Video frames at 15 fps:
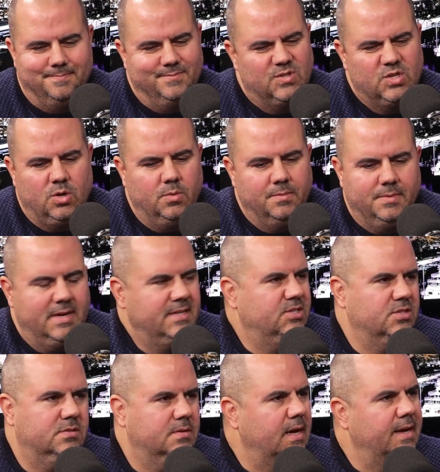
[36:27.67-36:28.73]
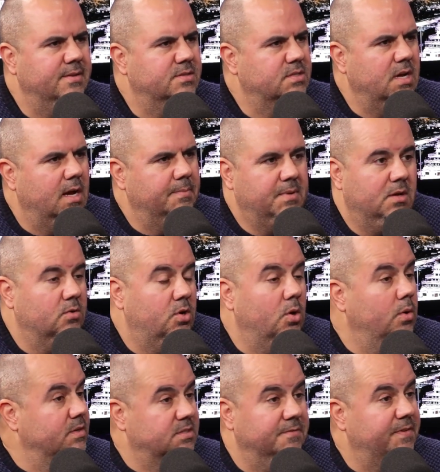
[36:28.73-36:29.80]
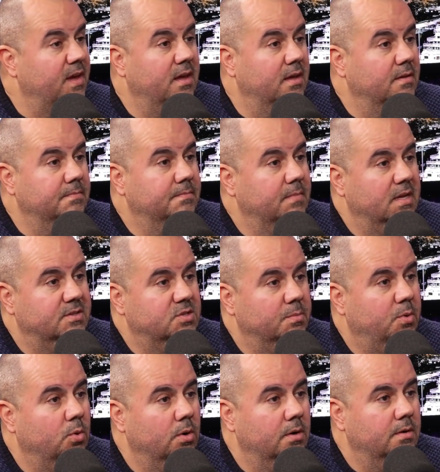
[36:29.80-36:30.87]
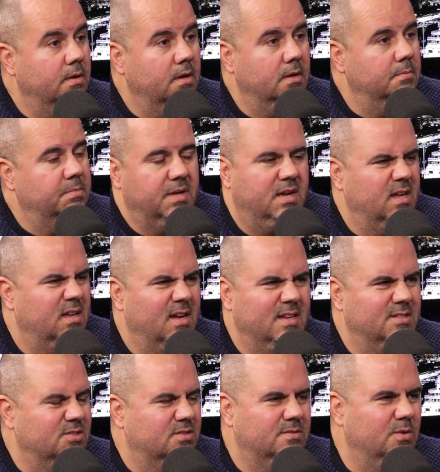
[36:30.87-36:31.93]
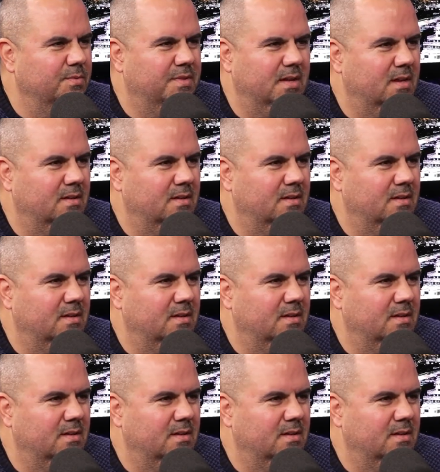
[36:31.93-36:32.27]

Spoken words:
So I stopped. I'll go as a fan and support. But I just don't think.